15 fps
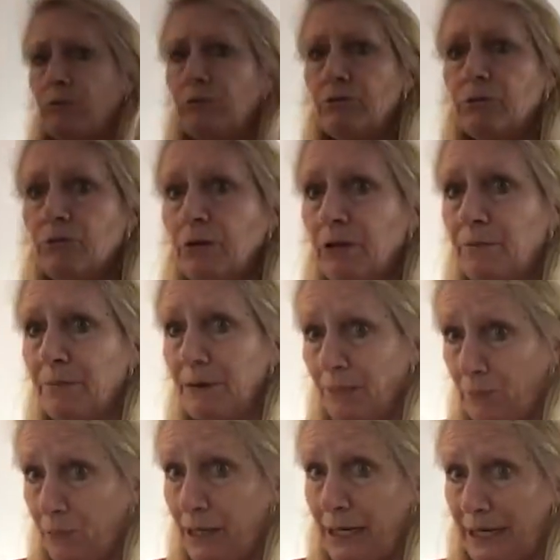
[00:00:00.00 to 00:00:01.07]
use toilet paper.
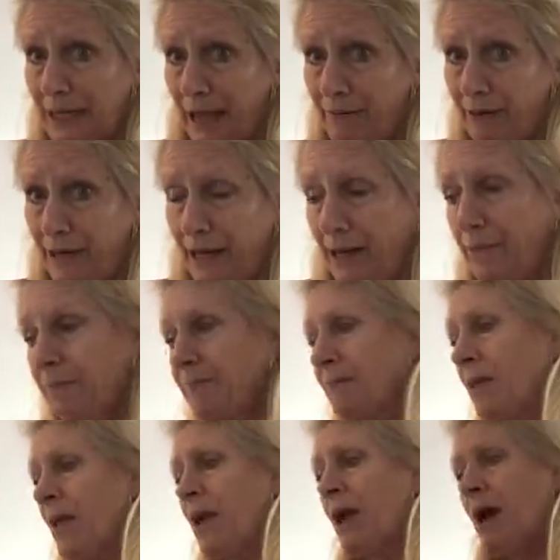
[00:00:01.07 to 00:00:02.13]
We need that right now.
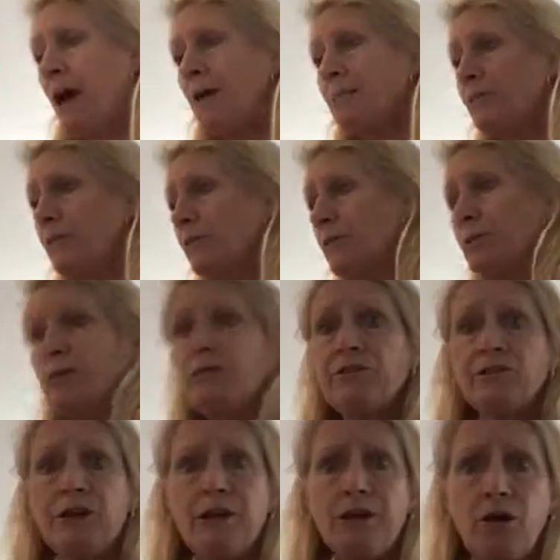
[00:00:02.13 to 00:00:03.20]
You could use
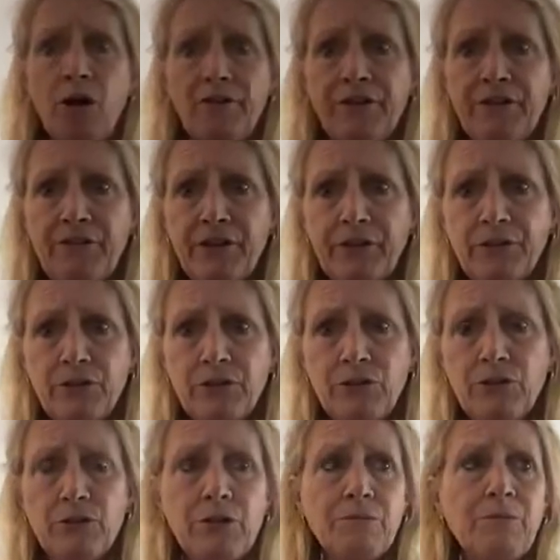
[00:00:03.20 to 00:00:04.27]
it on a coffee filter.
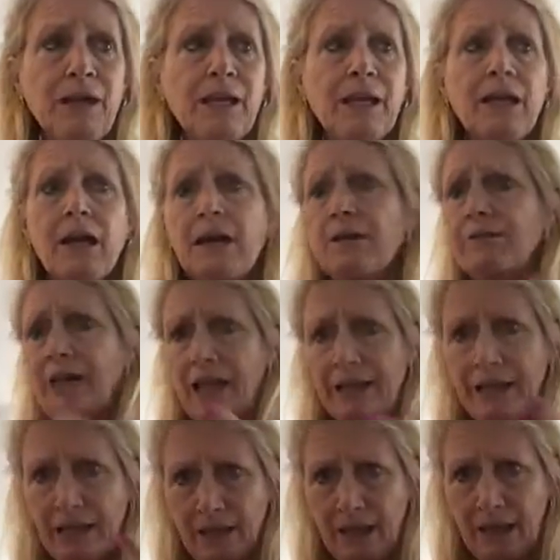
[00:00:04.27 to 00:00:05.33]
You could make it out of
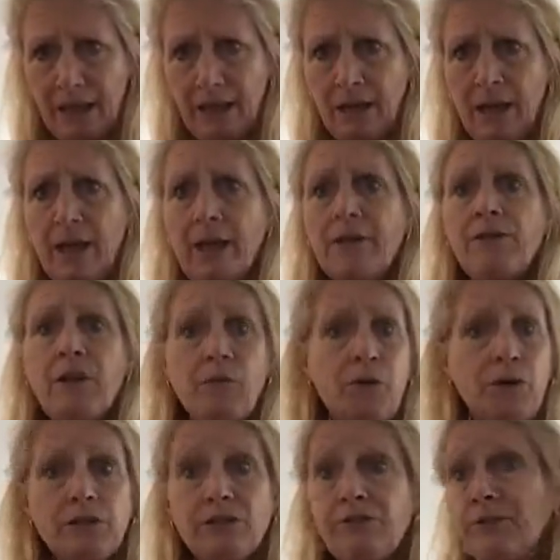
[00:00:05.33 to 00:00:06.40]
anything that
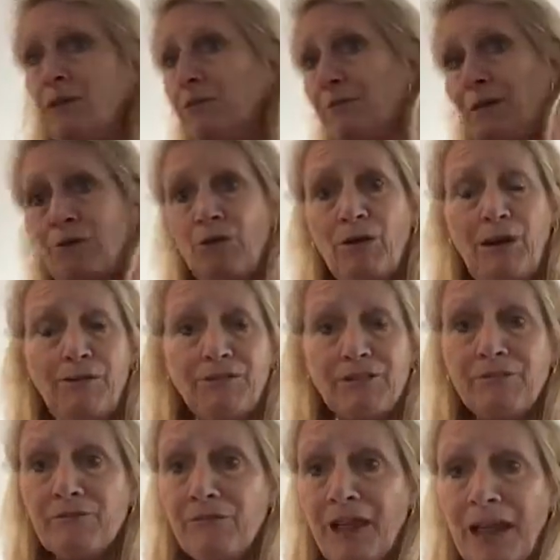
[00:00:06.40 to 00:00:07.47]
works for you. Maybe you have
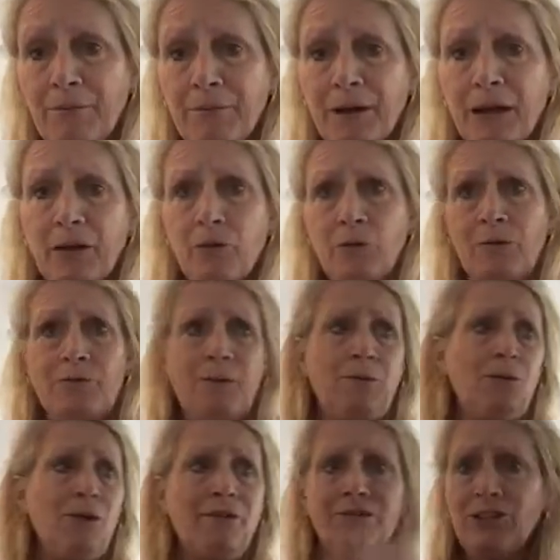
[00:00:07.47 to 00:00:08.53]
some fabric, or maybe
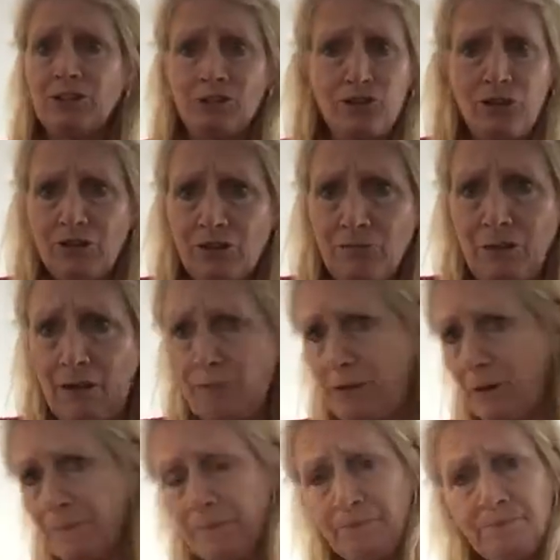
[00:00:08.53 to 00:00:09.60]
you have construction paper.